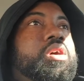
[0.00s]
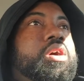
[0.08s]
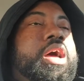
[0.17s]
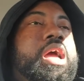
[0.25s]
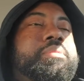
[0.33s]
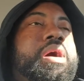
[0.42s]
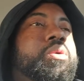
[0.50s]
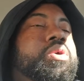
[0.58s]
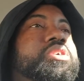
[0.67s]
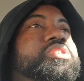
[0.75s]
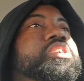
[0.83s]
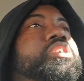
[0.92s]
Hey, man, I
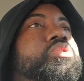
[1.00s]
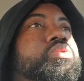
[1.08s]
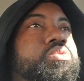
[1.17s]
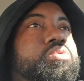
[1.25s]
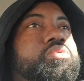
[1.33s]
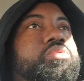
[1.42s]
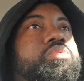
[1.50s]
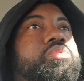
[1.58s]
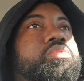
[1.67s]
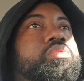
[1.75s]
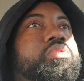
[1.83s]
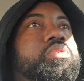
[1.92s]
want to see you.
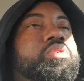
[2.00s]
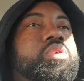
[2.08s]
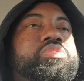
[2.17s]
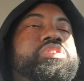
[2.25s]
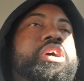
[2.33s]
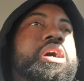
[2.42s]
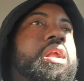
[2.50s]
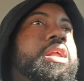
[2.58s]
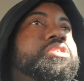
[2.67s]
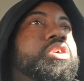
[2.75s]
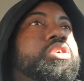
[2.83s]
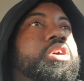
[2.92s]
You know what I'm saying?
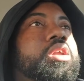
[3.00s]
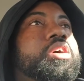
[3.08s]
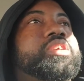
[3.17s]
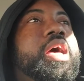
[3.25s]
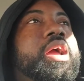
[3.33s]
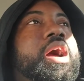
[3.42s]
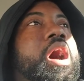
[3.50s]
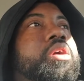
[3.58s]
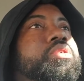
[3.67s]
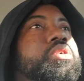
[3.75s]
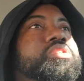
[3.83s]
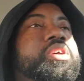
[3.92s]
Let's hook up. Let's hang out.
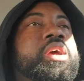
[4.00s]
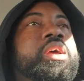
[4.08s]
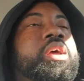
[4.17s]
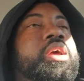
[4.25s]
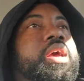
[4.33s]
You know what I'm saying?